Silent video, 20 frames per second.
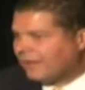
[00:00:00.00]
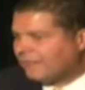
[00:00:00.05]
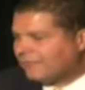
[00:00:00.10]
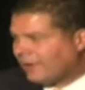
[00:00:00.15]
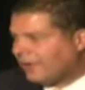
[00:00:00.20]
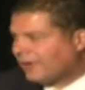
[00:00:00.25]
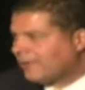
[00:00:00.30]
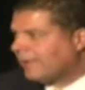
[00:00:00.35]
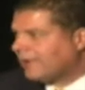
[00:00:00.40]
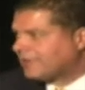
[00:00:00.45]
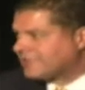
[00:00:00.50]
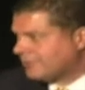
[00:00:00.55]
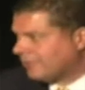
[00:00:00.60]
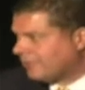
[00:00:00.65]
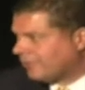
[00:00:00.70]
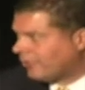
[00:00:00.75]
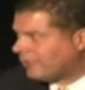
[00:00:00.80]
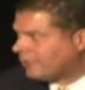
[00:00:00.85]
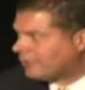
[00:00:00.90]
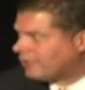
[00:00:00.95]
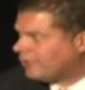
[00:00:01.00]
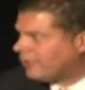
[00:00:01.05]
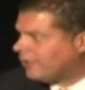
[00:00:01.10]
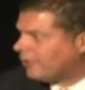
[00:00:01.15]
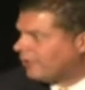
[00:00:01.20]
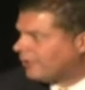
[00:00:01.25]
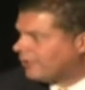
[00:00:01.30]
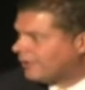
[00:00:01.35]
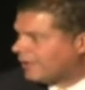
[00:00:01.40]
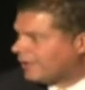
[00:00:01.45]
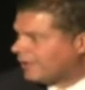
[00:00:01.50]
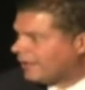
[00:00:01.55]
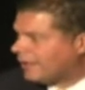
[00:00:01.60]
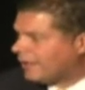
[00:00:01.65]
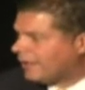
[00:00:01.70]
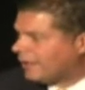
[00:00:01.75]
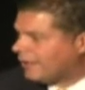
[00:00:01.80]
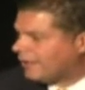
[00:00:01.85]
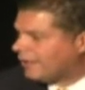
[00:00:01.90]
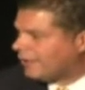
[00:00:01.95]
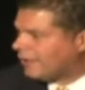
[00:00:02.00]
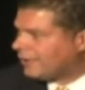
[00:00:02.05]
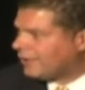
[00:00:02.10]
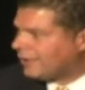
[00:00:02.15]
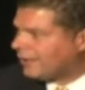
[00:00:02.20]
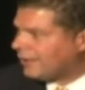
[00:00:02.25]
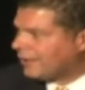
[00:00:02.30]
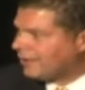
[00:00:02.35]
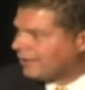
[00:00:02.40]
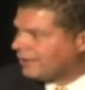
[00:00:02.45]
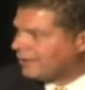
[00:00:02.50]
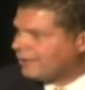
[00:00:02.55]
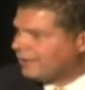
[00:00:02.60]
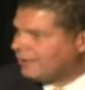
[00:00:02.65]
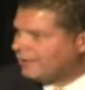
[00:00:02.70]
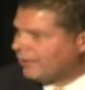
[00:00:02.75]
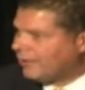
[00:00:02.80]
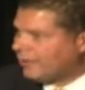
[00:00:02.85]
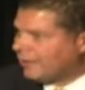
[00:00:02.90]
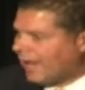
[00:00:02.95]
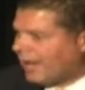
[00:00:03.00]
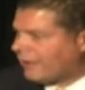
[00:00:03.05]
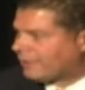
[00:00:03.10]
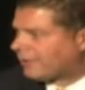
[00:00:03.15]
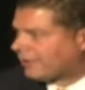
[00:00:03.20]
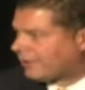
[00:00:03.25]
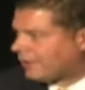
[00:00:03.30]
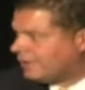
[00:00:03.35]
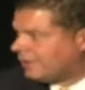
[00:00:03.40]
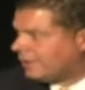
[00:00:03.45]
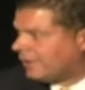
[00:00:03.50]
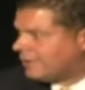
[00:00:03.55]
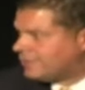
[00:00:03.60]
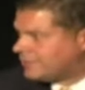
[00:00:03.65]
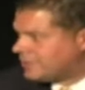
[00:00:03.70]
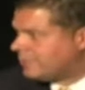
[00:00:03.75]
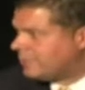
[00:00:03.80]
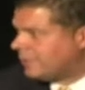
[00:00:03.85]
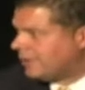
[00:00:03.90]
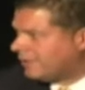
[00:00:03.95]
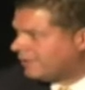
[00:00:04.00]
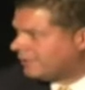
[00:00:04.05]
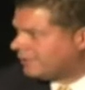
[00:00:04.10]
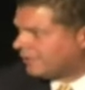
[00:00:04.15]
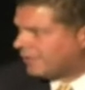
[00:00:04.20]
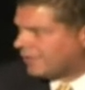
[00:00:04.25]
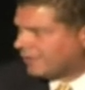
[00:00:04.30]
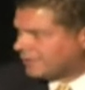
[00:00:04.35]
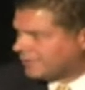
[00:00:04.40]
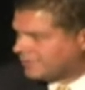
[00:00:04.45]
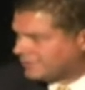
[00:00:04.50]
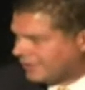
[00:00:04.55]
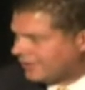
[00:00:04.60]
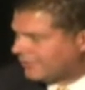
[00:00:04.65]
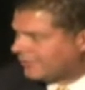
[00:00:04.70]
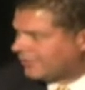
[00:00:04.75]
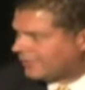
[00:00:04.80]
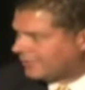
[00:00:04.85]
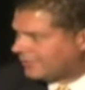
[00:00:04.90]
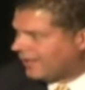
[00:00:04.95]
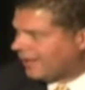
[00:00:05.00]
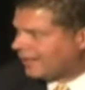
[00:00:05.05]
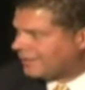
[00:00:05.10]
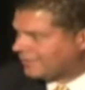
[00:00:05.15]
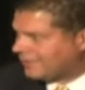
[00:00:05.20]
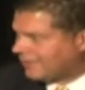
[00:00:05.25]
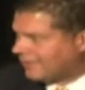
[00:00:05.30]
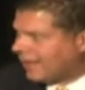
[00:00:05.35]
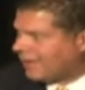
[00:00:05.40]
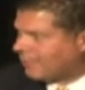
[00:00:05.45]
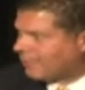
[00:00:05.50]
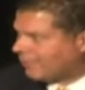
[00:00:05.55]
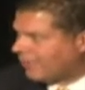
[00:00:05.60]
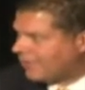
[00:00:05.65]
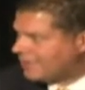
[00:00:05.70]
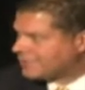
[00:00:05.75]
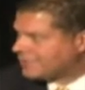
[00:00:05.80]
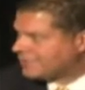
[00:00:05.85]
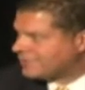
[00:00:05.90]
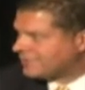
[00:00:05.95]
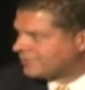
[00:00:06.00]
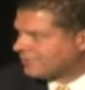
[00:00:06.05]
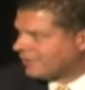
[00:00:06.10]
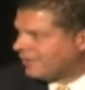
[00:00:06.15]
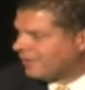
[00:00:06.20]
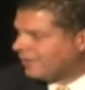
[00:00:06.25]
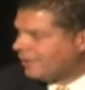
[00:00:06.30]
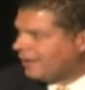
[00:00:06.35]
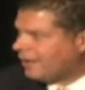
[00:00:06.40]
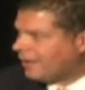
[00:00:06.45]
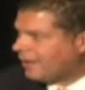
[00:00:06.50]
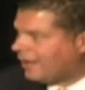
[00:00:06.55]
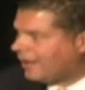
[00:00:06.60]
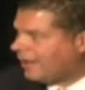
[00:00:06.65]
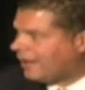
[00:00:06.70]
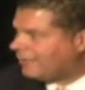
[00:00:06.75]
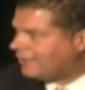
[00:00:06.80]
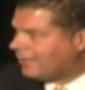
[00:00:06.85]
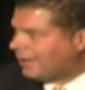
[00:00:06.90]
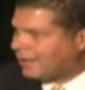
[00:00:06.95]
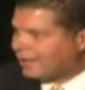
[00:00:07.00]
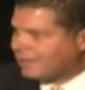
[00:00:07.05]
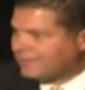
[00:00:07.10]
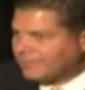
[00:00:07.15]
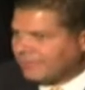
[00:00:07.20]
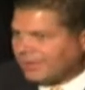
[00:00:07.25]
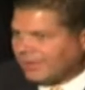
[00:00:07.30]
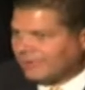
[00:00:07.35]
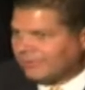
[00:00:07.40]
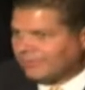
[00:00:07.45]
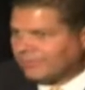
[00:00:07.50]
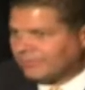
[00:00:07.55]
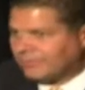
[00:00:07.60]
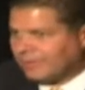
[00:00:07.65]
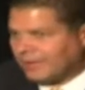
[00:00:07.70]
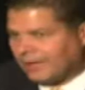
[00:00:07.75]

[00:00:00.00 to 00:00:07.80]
very much a burden on the on African GPs, just given the size of the operations, and you know,